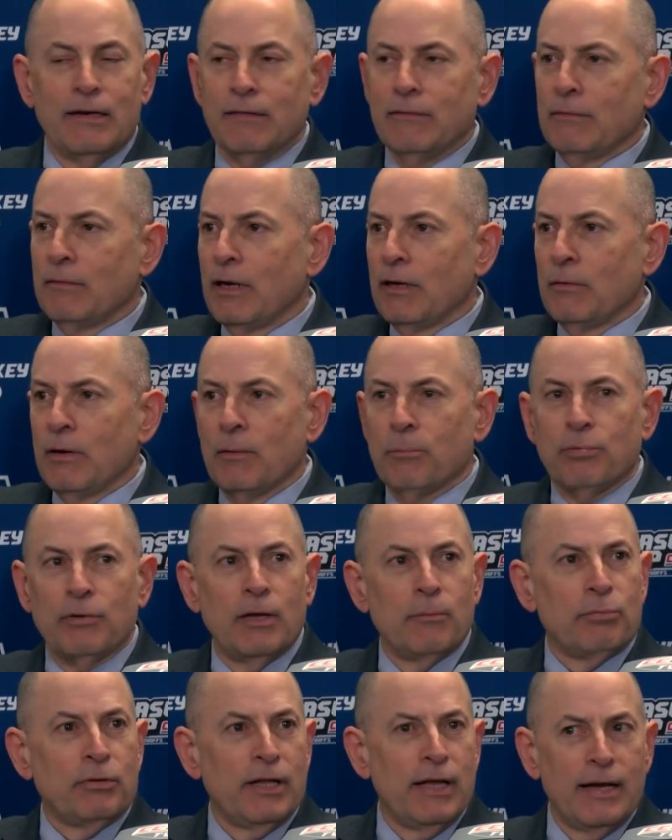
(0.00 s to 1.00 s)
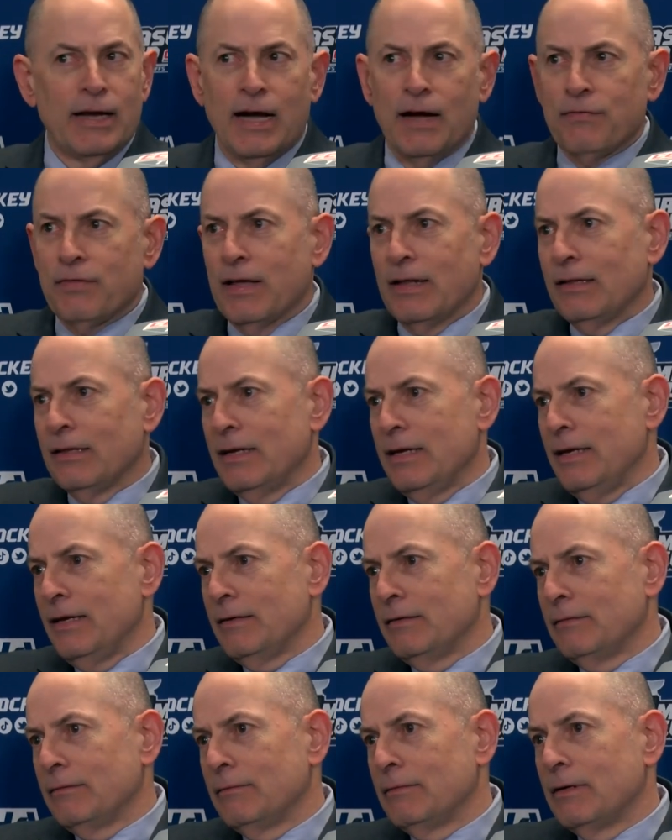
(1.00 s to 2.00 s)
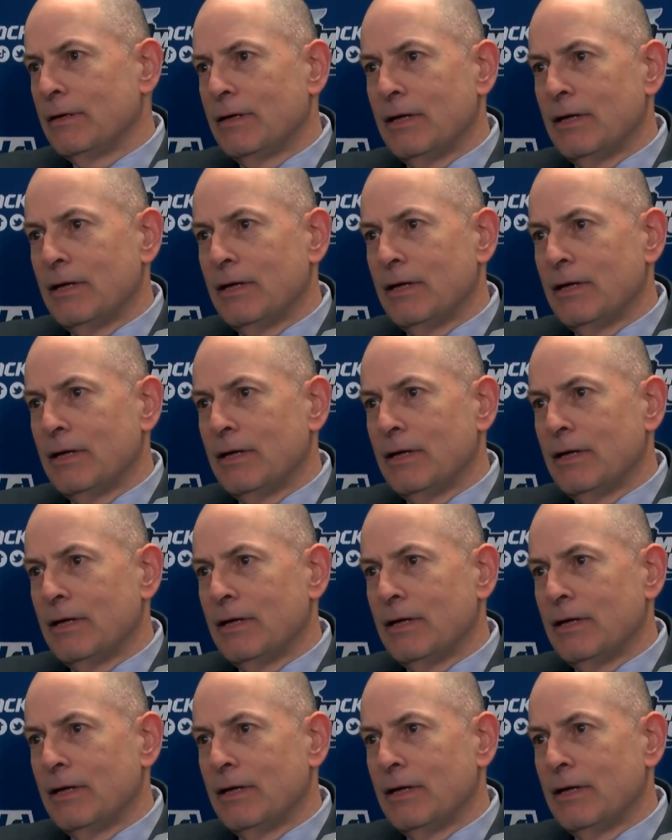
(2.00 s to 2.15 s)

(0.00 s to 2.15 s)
and playing off that lead and